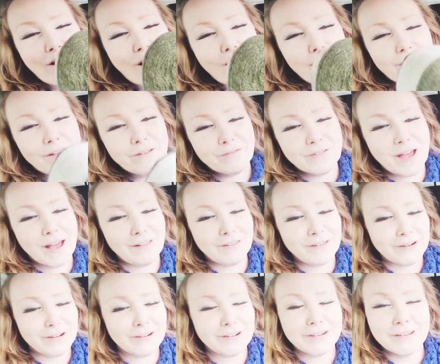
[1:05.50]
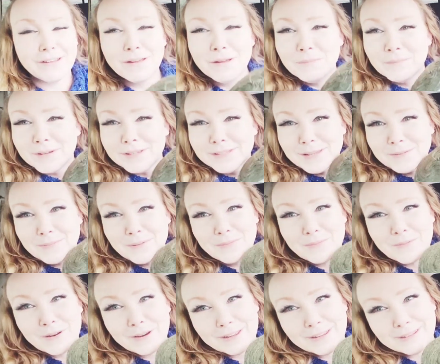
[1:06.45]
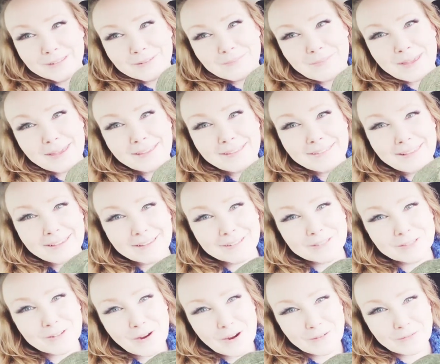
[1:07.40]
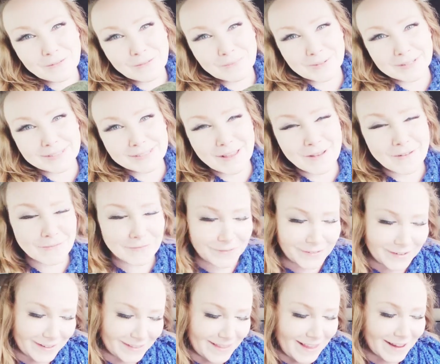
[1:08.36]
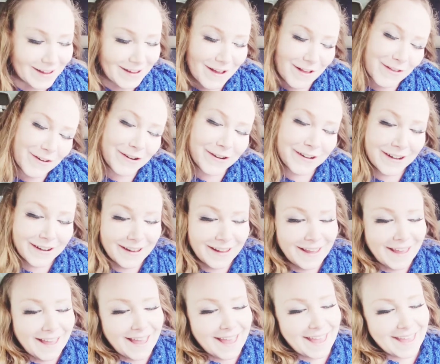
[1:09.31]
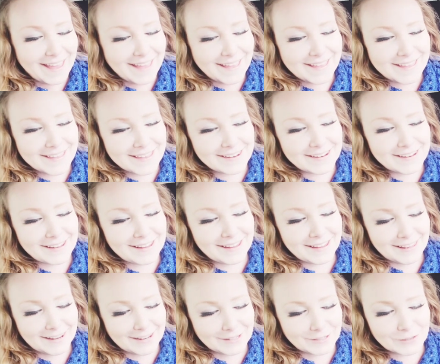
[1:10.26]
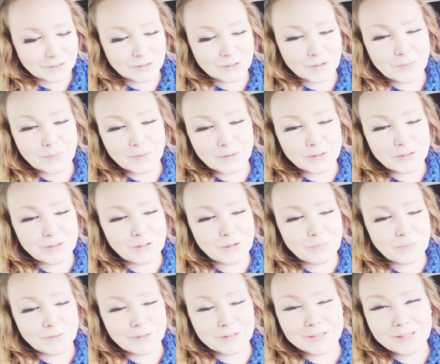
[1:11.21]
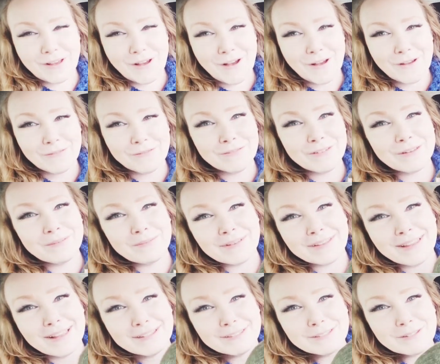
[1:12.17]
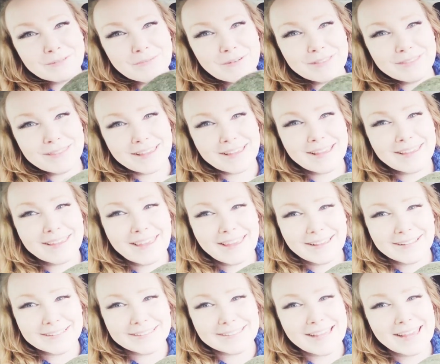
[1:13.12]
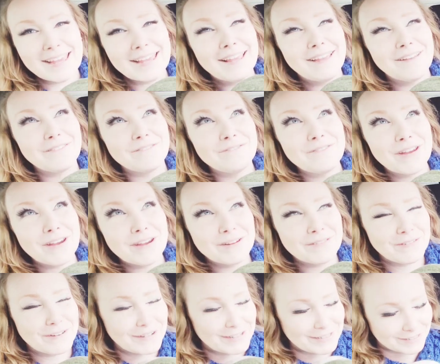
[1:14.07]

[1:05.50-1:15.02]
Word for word: olive color because I've been wanting to make like a scarf for myself in that color, and it is super super soft. I mean, that's the one thing I can say, very very